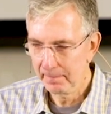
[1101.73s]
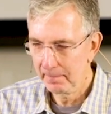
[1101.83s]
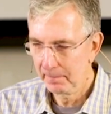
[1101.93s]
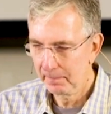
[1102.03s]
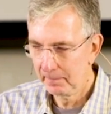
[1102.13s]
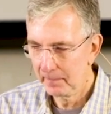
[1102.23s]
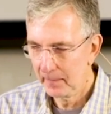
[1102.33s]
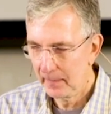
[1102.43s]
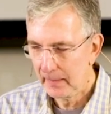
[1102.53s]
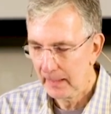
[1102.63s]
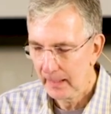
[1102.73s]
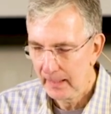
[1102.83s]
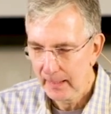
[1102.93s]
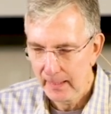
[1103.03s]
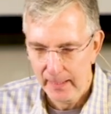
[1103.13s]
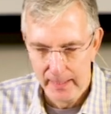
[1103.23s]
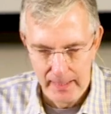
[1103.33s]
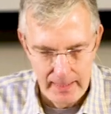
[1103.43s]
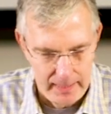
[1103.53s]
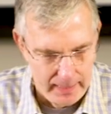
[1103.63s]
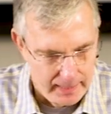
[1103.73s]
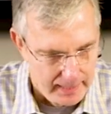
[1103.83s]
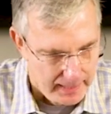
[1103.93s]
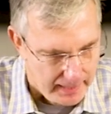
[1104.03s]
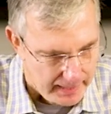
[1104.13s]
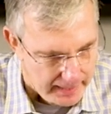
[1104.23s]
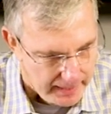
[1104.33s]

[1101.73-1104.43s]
[no speech]